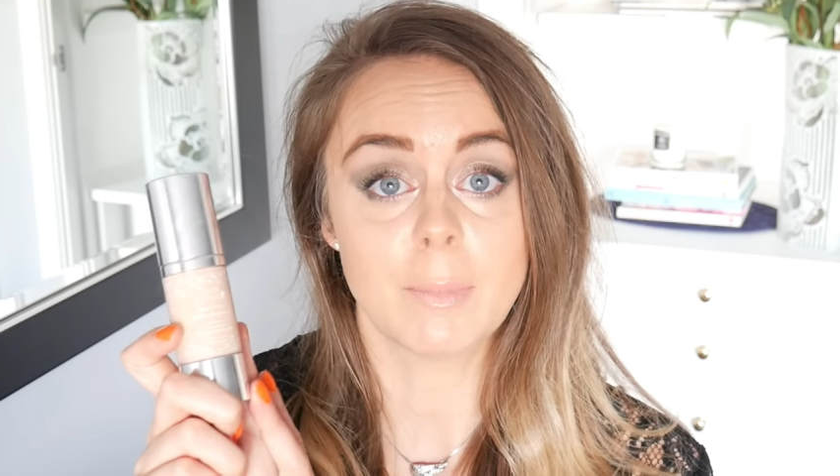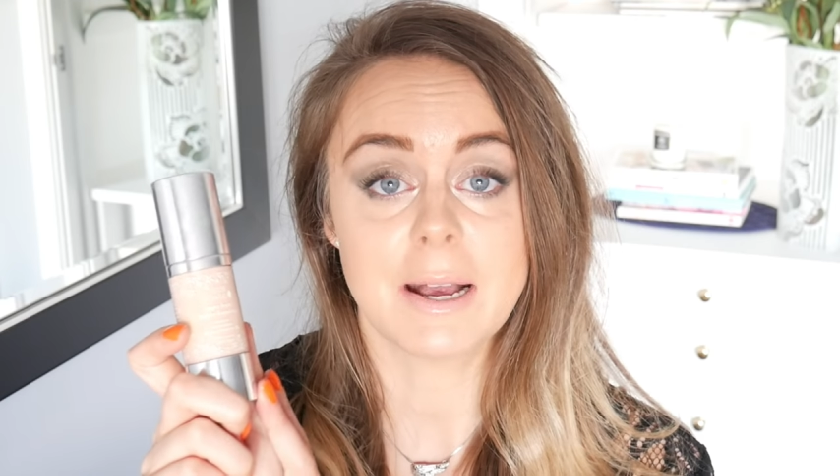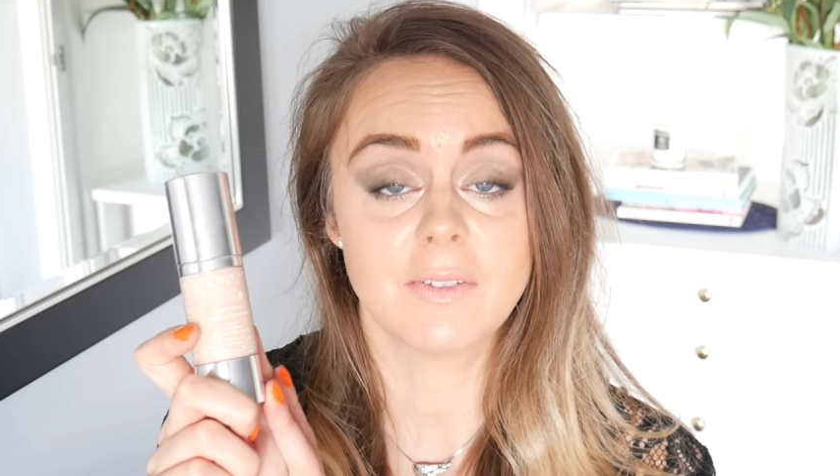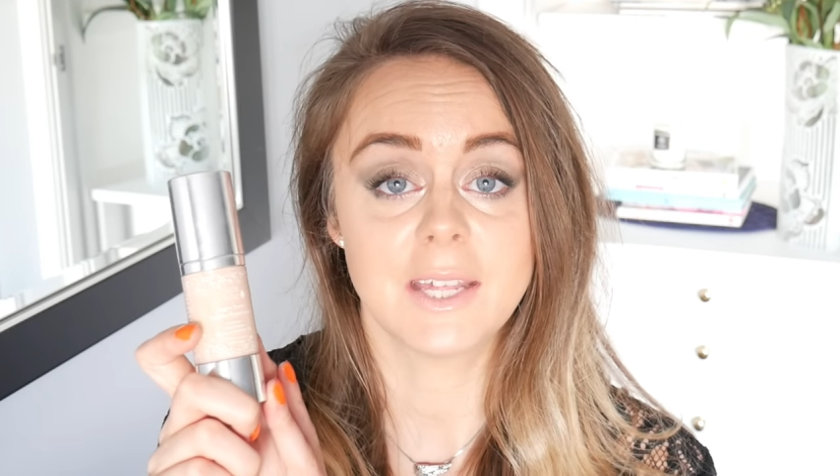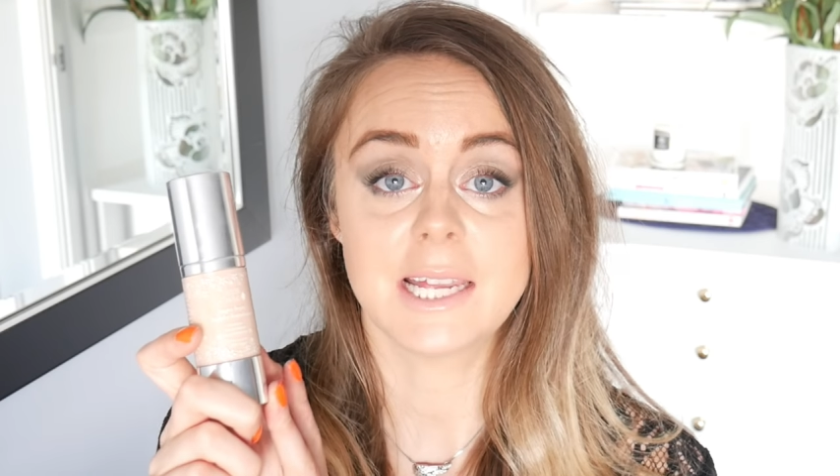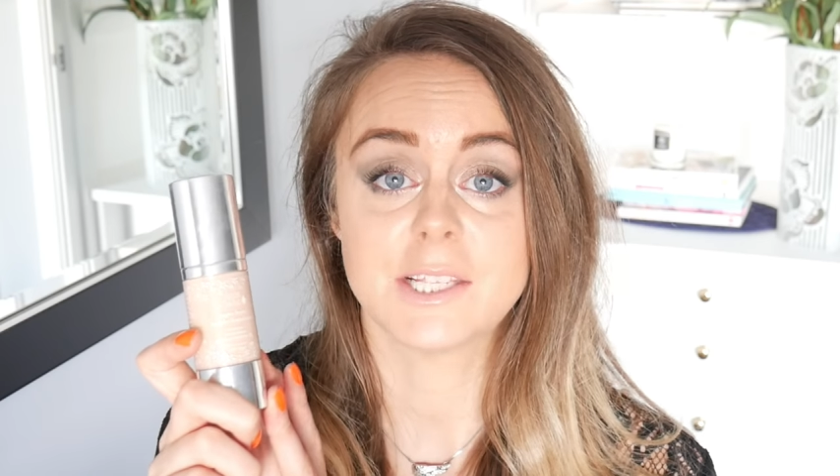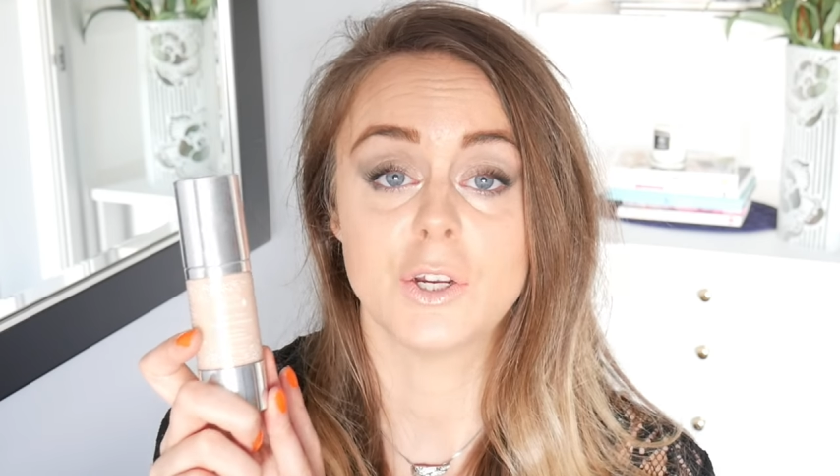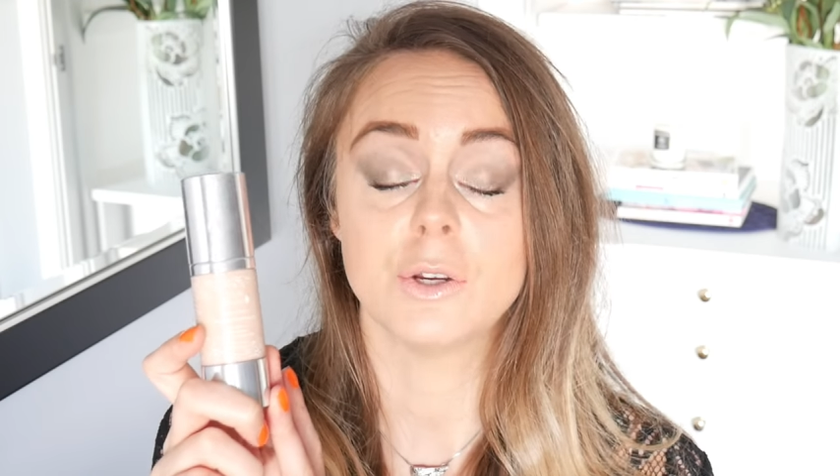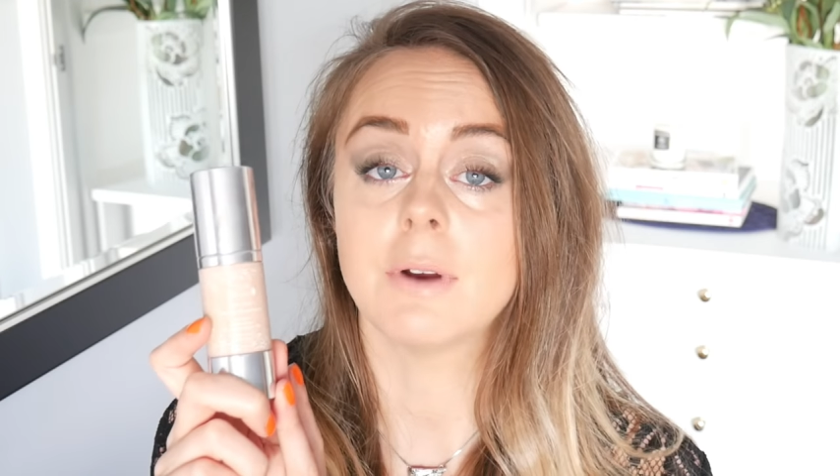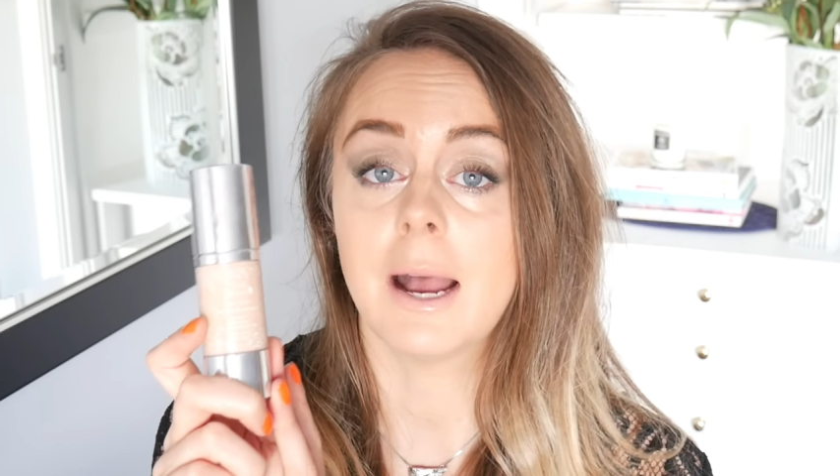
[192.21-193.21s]
about this
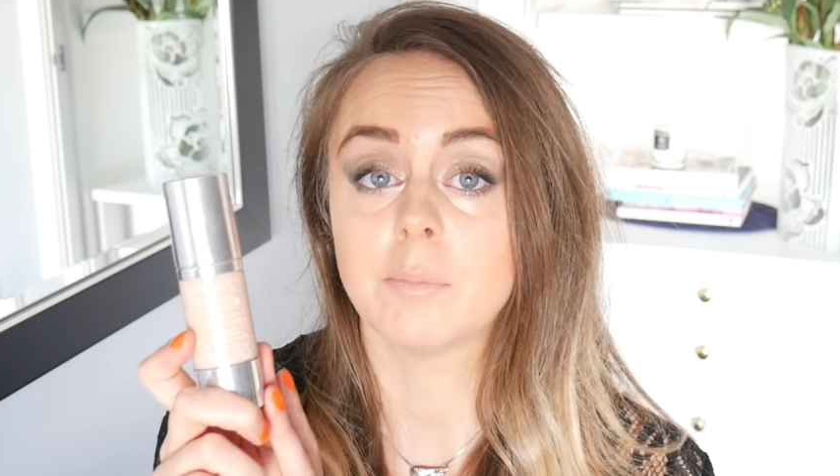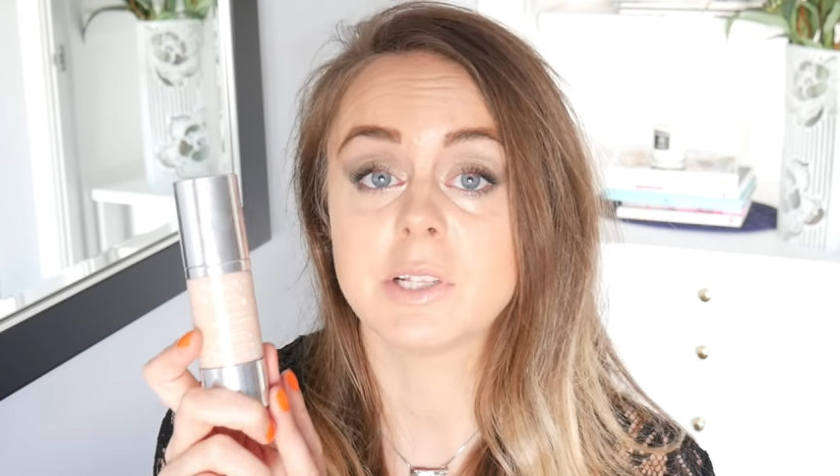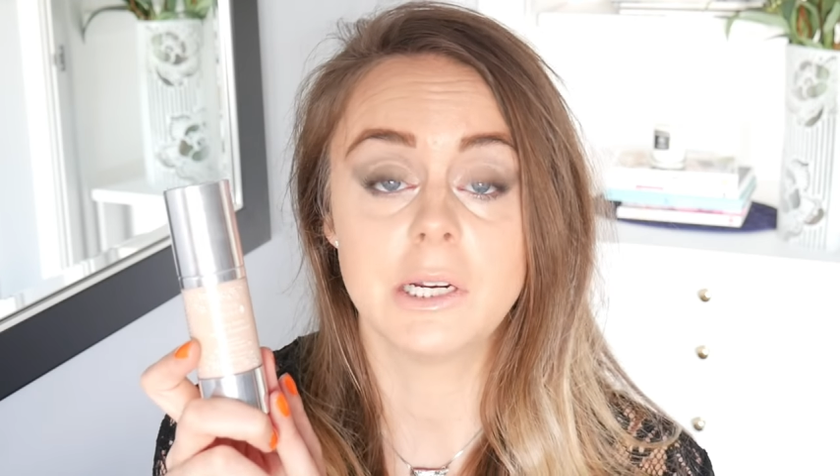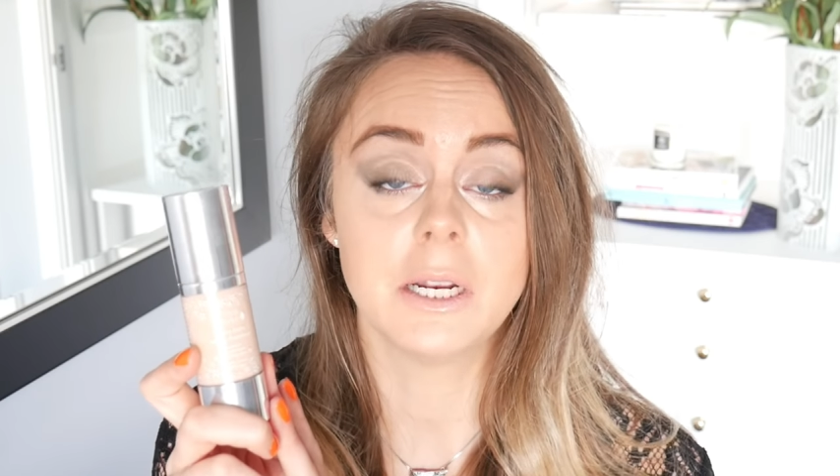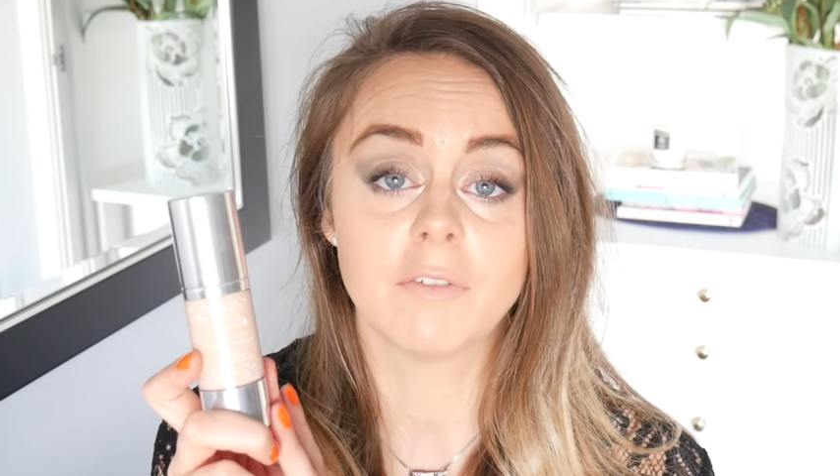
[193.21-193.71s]
who absolutely